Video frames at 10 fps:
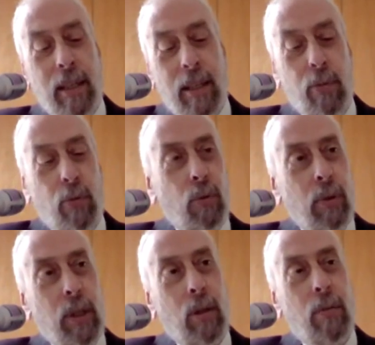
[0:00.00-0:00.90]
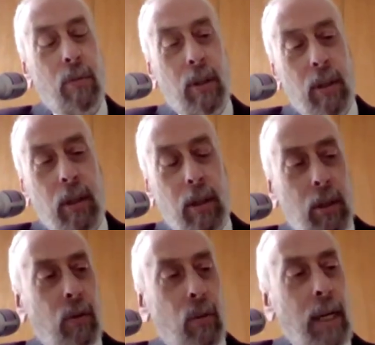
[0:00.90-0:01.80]
history of the
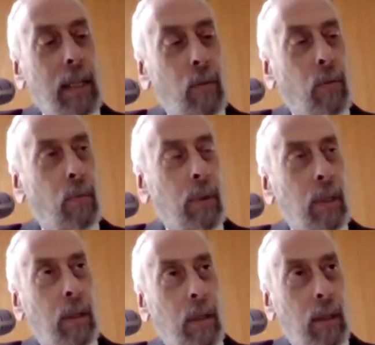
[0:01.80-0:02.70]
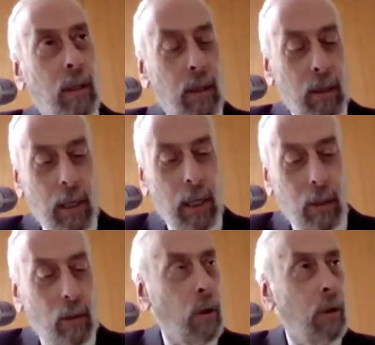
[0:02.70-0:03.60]
contacts with
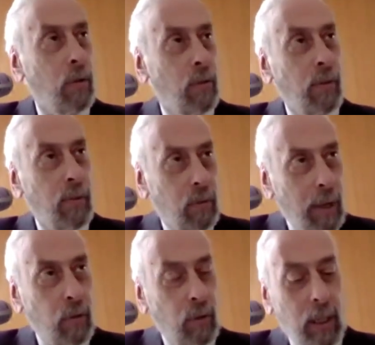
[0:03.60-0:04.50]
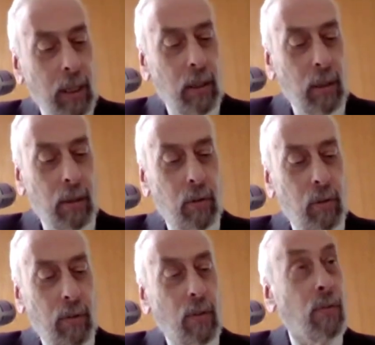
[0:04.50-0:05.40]
iranologists, Russian
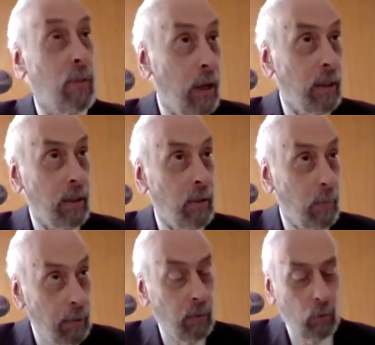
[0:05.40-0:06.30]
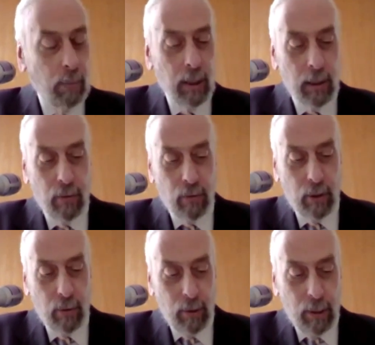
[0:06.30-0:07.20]
iranologists, started so many years ago.